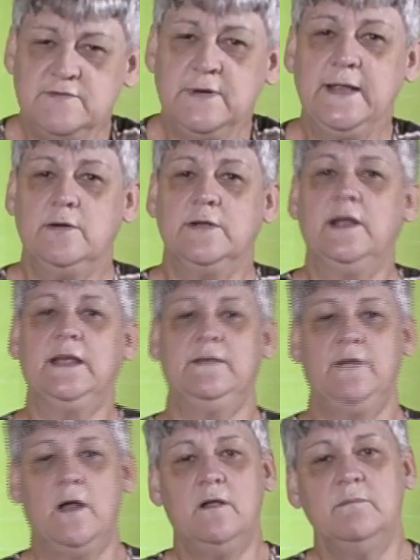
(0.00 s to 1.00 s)
is really good, like
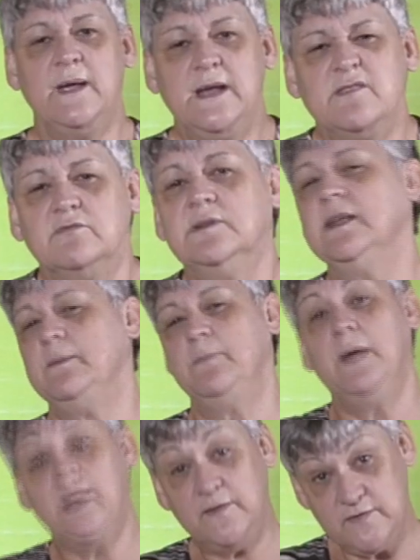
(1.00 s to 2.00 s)
if your old man's really
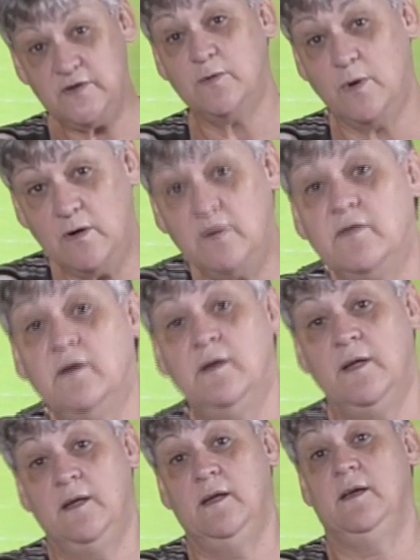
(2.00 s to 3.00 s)
pissed you off
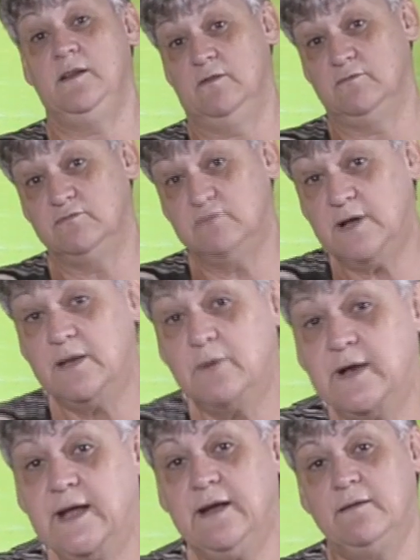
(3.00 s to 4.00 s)
and you really
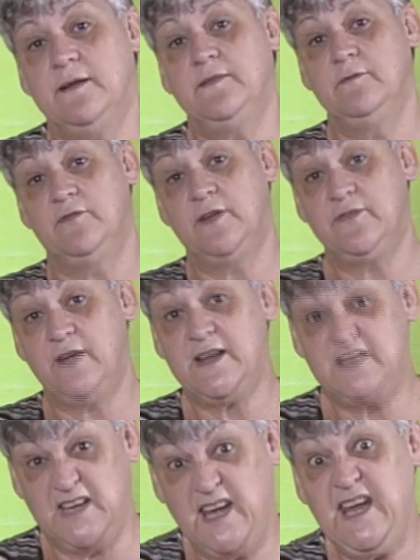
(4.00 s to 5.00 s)
want to get rid of some
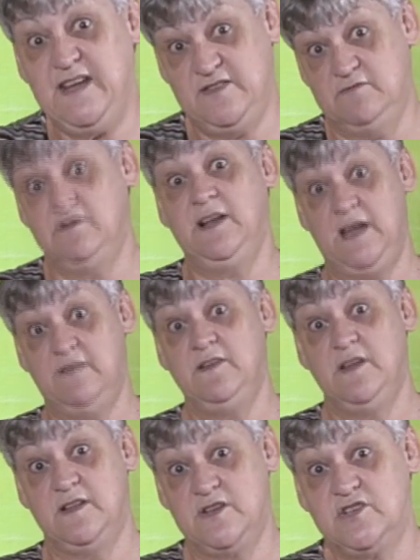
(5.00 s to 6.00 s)
frustration. Your kids are really giving
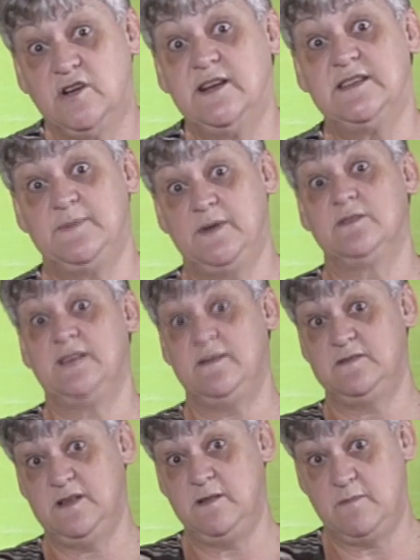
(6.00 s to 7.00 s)
you the shites because they've
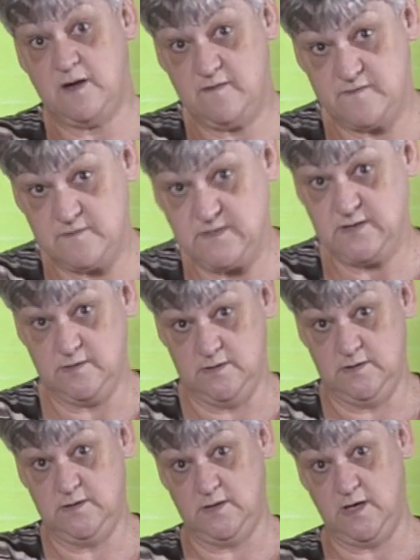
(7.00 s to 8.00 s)
sent them home from
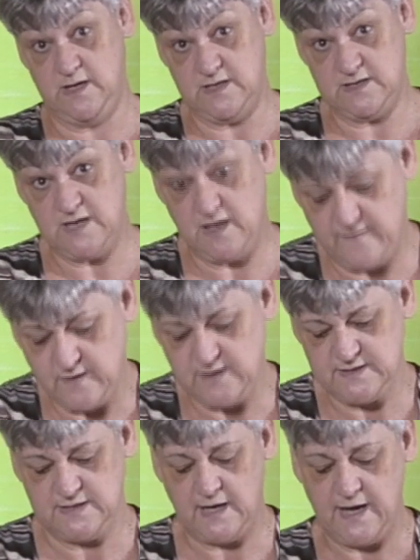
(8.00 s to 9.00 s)
school and you're
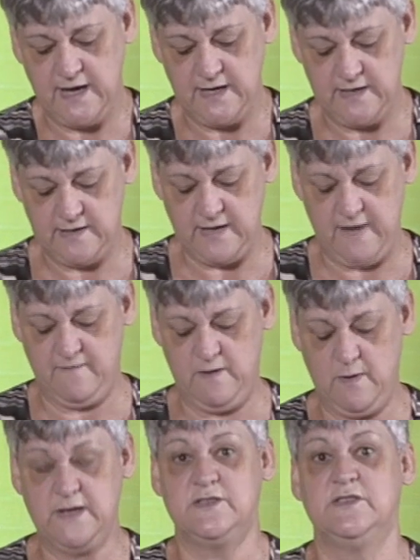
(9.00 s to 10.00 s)
self-isolated and
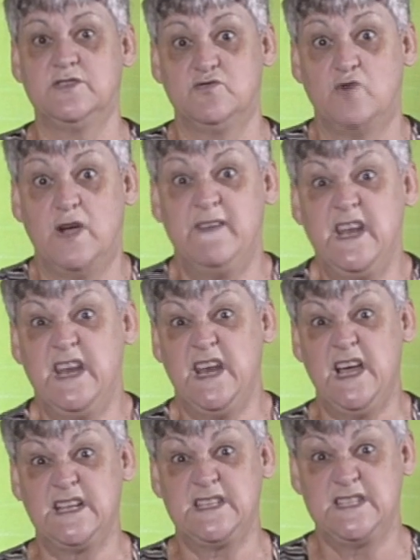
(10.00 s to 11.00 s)
everyone's just riding
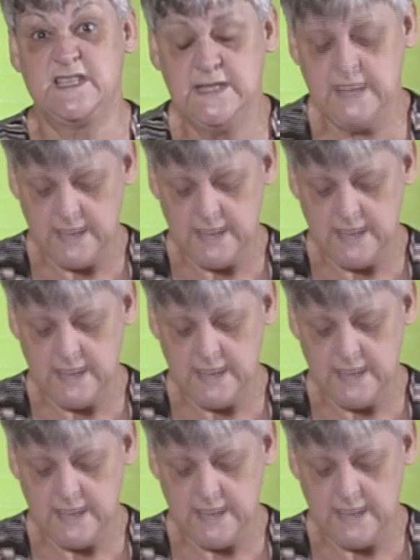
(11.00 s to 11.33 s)
your nuts.